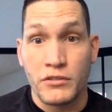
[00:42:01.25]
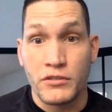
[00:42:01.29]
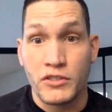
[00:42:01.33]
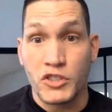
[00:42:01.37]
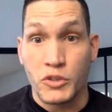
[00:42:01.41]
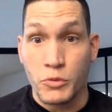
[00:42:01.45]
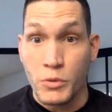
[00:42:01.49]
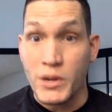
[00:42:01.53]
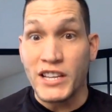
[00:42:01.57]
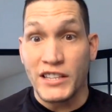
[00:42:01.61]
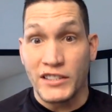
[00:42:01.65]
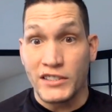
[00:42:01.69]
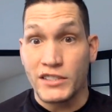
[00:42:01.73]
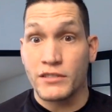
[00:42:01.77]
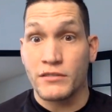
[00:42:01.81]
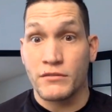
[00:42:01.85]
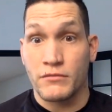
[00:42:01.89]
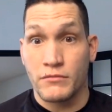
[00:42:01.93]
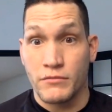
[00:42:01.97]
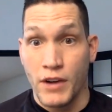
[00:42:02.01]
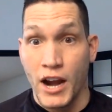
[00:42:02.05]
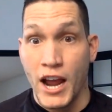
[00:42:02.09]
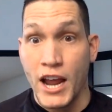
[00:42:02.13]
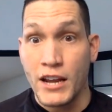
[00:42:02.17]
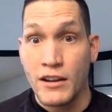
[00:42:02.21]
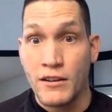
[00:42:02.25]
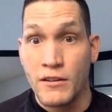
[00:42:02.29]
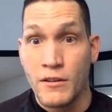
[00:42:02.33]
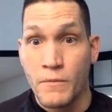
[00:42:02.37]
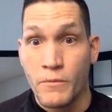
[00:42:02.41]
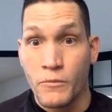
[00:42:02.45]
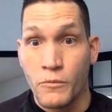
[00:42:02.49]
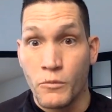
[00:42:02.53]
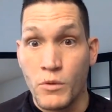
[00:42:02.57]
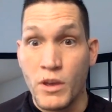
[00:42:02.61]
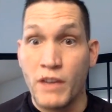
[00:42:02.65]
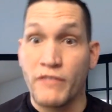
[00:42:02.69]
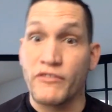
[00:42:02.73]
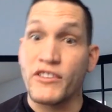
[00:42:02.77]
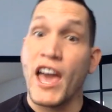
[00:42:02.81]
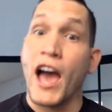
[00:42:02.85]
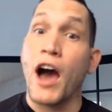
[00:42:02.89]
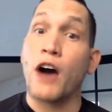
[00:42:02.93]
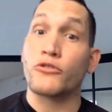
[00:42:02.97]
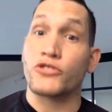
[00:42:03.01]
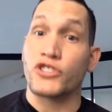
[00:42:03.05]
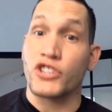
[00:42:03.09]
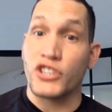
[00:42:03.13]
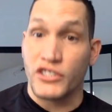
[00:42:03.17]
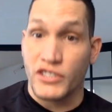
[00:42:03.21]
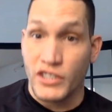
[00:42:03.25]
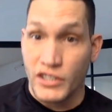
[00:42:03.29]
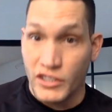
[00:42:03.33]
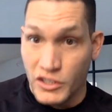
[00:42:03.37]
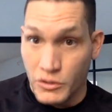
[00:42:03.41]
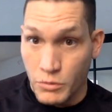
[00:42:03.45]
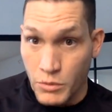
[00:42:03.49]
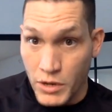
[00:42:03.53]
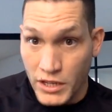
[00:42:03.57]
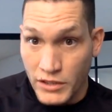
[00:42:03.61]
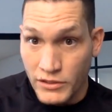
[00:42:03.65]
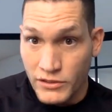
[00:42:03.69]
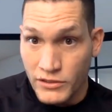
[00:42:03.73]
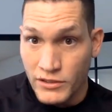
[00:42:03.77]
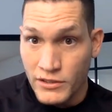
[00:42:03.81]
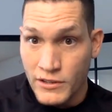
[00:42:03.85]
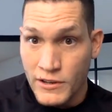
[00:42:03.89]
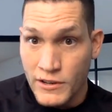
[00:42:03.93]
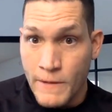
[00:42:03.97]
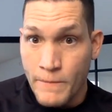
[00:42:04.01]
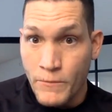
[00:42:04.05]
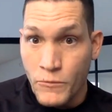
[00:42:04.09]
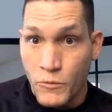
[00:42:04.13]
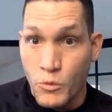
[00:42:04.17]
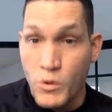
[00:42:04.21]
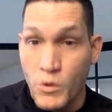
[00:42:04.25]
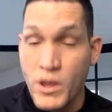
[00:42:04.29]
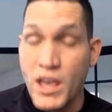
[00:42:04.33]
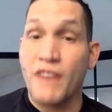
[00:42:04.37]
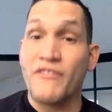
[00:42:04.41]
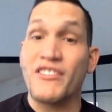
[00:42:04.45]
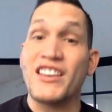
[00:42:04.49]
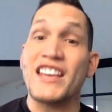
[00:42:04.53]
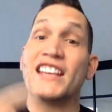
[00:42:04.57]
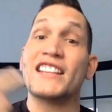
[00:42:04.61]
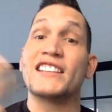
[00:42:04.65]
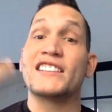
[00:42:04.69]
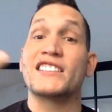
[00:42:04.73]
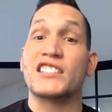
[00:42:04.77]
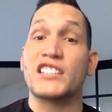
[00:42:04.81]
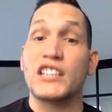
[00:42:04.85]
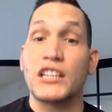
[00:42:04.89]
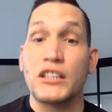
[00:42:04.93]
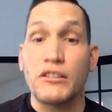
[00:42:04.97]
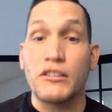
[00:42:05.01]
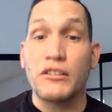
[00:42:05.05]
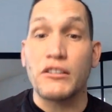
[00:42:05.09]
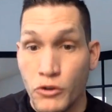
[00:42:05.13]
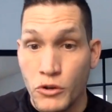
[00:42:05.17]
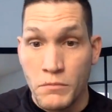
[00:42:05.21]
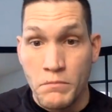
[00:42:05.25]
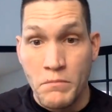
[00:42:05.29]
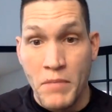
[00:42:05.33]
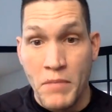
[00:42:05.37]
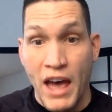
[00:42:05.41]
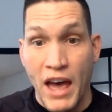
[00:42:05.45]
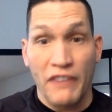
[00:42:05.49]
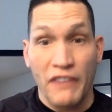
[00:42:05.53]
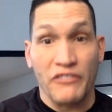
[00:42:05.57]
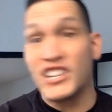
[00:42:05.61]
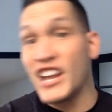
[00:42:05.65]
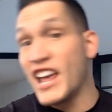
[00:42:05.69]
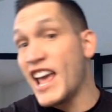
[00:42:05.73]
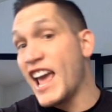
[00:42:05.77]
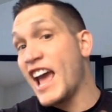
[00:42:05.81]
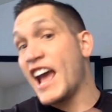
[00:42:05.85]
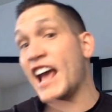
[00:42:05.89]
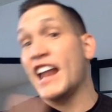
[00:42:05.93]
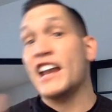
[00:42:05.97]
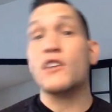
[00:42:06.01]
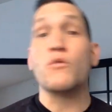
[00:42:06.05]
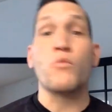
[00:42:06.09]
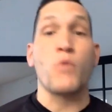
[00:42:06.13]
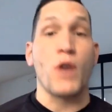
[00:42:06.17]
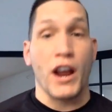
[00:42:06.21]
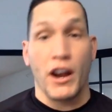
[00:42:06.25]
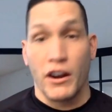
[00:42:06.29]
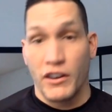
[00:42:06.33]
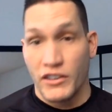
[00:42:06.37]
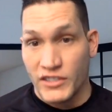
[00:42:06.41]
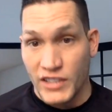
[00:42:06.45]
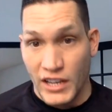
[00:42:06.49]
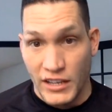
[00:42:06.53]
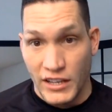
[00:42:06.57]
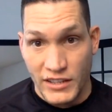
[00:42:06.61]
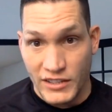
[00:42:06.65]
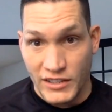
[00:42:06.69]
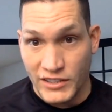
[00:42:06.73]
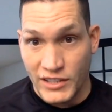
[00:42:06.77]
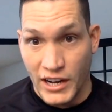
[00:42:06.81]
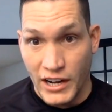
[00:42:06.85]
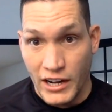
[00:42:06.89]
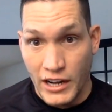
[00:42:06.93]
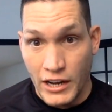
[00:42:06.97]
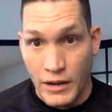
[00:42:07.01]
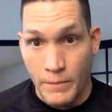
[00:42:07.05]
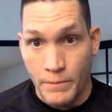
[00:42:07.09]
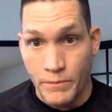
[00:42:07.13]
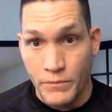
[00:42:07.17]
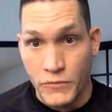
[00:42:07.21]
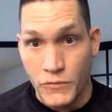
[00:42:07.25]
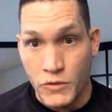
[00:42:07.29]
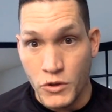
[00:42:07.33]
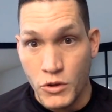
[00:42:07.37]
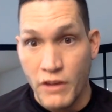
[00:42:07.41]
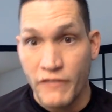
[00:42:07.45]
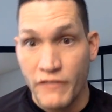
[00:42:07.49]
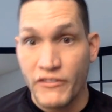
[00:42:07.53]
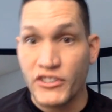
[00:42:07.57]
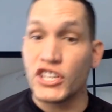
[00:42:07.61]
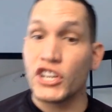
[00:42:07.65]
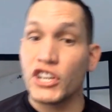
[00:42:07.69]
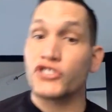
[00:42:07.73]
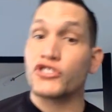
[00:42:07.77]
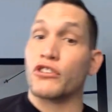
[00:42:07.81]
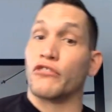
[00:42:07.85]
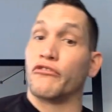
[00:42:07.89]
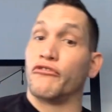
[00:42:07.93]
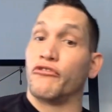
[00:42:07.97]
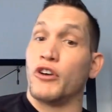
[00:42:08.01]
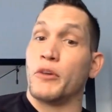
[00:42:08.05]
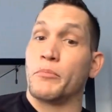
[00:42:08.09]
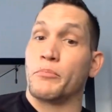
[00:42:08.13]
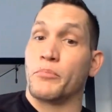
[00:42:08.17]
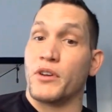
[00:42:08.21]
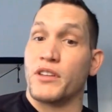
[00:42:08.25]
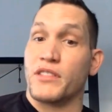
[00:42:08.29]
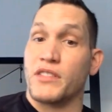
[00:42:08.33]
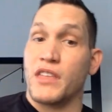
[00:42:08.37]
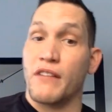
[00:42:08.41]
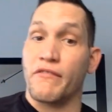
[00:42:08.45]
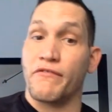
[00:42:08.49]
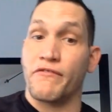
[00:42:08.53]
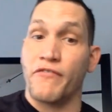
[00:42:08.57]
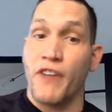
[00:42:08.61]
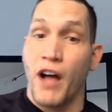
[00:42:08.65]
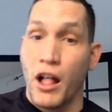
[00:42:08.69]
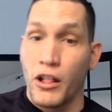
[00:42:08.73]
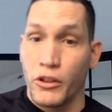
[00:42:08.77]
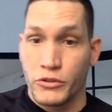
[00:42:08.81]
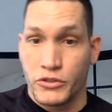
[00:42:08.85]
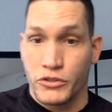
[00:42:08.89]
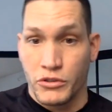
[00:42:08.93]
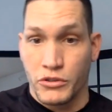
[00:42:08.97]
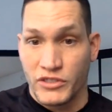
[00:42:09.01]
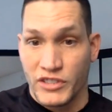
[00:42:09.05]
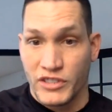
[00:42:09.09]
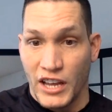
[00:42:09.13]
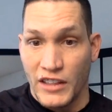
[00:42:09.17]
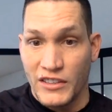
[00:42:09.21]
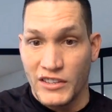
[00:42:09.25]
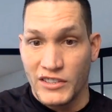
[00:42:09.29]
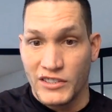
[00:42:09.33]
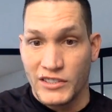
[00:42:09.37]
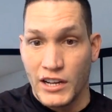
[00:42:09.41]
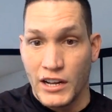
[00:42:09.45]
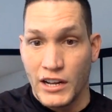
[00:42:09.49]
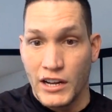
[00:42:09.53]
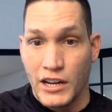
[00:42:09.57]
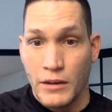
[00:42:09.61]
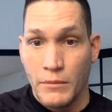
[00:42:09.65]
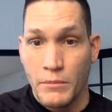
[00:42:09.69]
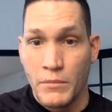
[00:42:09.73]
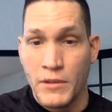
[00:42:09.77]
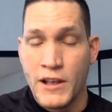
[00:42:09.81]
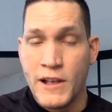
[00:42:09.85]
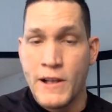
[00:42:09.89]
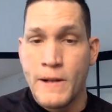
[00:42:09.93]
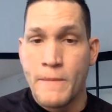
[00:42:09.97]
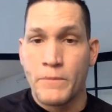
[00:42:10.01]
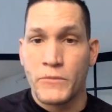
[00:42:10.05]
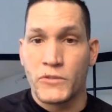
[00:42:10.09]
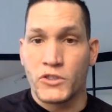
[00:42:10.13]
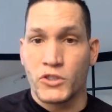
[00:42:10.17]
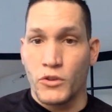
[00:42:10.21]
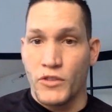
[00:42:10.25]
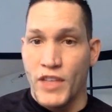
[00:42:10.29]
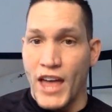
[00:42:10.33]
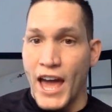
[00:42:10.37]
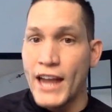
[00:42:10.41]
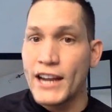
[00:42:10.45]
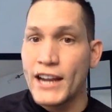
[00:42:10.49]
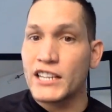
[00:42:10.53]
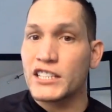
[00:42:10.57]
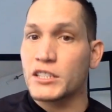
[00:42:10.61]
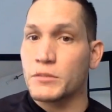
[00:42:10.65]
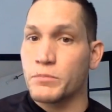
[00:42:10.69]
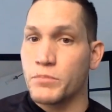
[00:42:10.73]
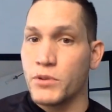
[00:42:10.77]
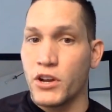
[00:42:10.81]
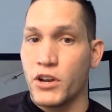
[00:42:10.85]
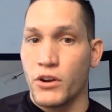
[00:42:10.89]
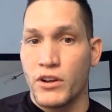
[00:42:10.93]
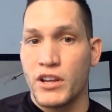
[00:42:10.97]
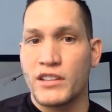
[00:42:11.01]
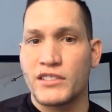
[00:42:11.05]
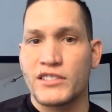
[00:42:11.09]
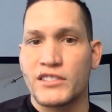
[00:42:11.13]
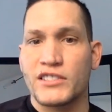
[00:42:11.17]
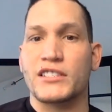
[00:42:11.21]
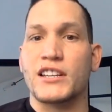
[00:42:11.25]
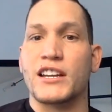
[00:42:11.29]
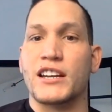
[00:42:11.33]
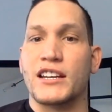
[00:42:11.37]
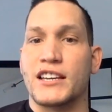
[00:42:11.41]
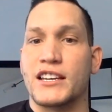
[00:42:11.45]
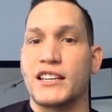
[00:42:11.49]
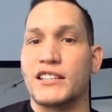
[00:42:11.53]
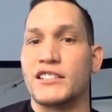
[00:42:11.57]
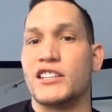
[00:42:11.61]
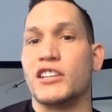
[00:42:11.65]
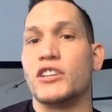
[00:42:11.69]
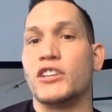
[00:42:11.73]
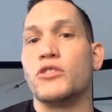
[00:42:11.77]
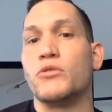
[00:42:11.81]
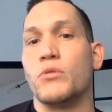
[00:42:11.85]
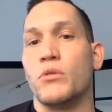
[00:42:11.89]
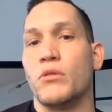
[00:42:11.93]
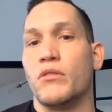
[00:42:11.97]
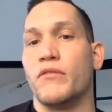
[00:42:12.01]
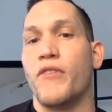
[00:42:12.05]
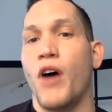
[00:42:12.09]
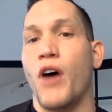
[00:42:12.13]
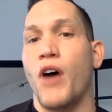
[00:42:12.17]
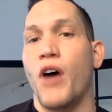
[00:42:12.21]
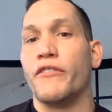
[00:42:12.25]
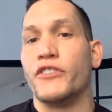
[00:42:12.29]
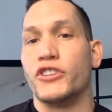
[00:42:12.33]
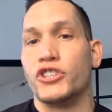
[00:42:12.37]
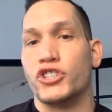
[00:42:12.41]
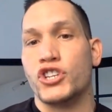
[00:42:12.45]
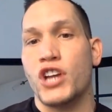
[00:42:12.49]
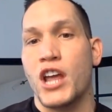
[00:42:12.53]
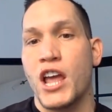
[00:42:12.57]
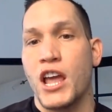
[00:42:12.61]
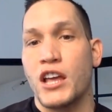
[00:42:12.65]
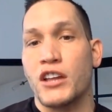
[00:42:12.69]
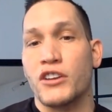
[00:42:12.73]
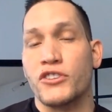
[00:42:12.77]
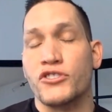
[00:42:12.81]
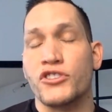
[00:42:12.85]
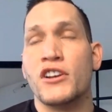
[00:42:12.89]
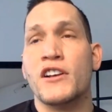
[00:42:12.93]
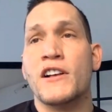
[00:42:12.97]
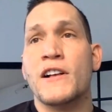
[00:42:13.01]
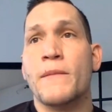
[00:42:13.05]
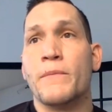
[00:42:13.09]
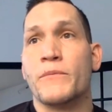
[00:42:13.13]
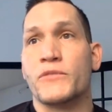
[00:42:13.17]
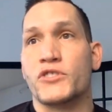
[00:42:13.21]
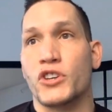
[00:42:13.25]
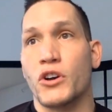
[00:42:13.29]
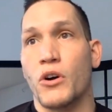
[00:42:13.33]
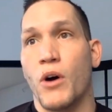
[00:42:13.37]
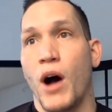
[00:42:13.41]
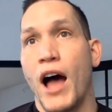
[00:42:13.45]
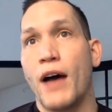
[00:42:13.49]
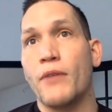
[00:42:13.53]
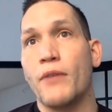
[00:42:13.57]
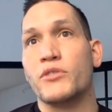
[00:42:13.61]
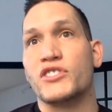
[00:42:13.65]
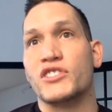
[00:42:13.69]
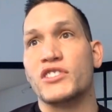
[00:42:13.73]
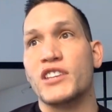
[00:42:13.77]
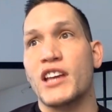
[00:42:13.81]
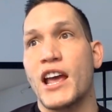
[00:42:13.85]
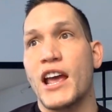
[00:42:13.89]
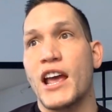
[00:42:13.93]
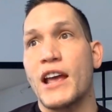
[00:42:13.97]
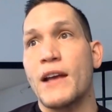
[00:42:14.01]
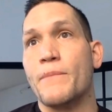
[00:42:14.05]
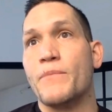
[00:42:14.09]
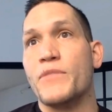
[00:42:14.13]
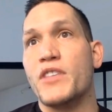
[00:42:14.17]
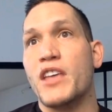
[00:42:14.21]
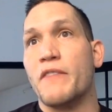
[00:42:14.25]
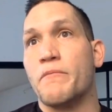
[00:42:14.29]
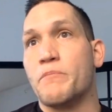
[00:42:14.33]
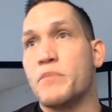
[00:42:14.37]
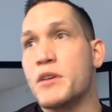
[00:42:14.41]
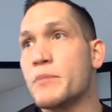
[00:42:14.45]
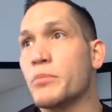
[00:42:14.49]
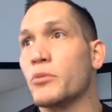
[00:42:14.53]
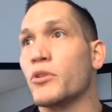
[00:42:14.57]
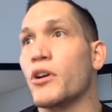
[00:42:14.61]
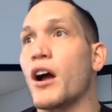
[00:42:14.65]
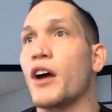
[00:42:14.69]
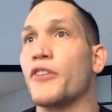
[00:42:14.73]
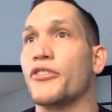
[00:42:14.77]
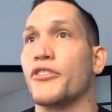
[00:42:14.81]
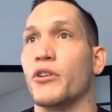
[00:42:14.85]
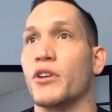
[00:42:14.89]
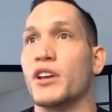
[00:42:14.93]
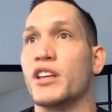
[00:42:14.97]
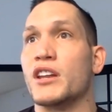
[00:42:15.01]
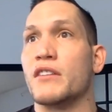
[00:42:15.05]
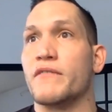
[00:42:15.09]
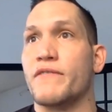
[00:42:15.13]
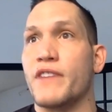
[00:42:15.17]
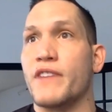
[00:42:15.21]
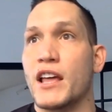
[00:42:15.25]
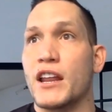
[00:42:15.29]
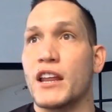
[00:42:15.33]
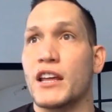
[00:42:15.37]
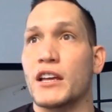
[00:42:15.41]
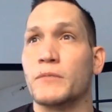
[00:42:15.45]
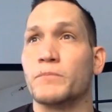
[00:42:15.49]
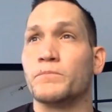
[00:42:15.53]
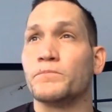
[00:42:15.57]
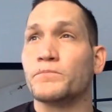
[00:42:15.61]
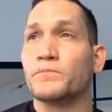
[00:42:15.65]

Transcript: suites, right? We have couches and suites. We have in-seat food and bev to anywhere inside the stadium. You have a digital footprint that follows you inside the stadium. So that experience is going to continue to evolve and change. So I would say if people are out there innovating